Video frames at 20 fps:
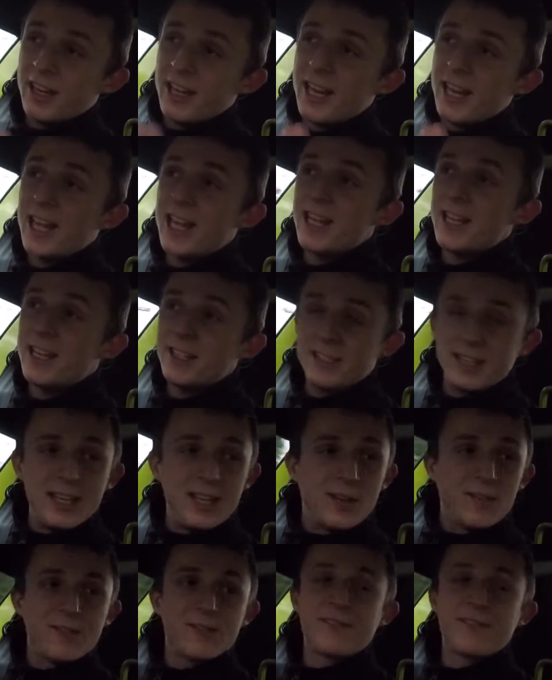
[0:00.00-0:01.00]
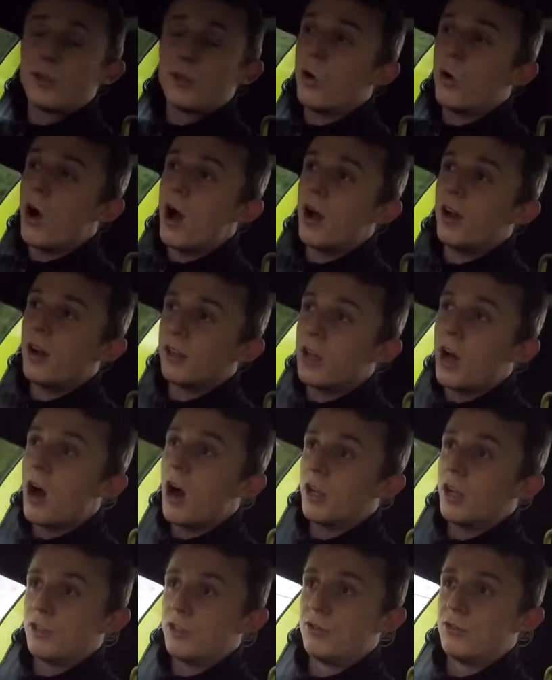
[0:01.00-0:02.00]
an easy
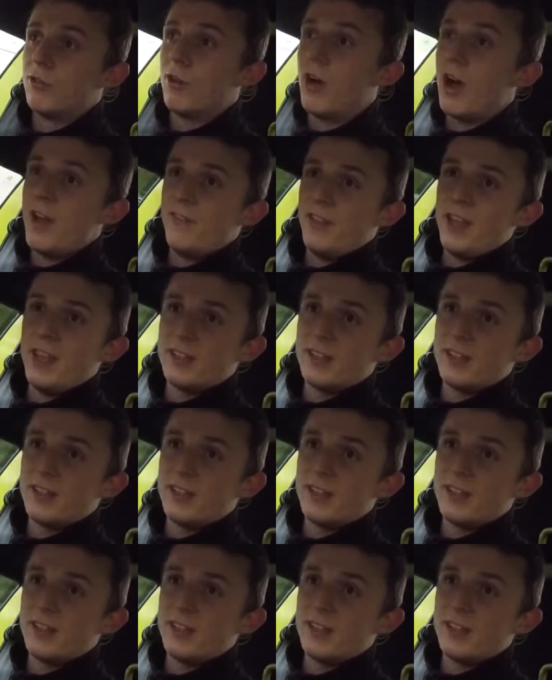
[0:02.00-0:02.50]
car to drive.